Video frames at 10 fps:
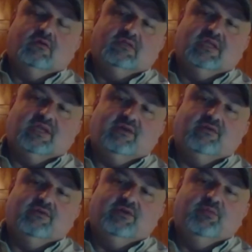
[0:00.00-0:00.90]
just like you're
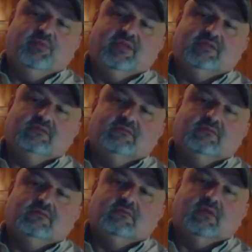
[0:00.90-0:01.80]
going to do your pencil.
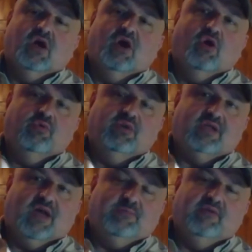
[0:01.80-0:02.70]
Hold the
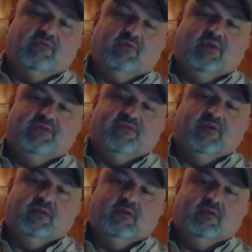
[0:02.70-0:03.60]
top of it away from you.